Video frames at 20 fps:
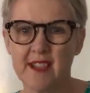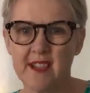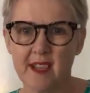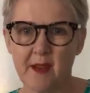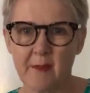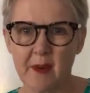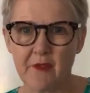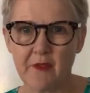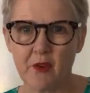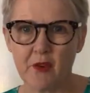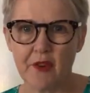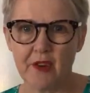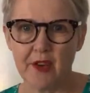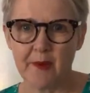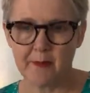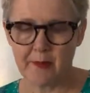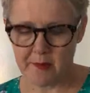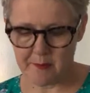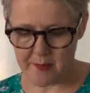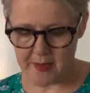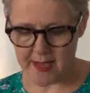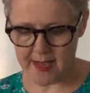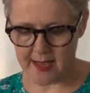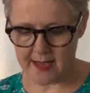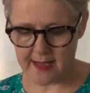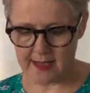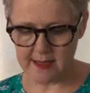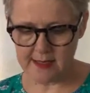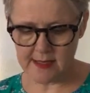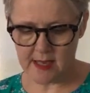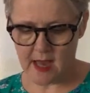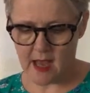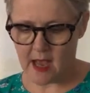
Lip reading: some I've already prepared.